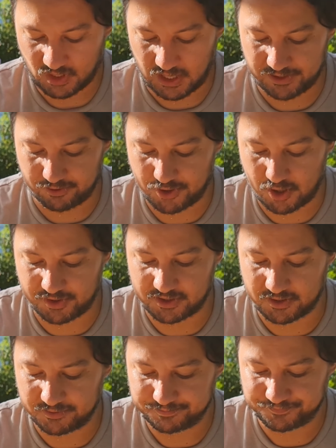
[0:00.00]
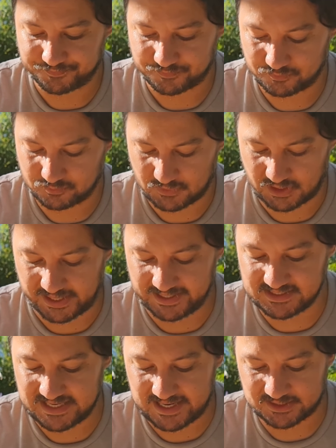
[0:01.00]
I don't know the
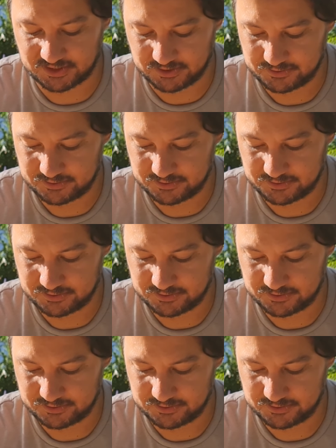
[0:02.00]
exact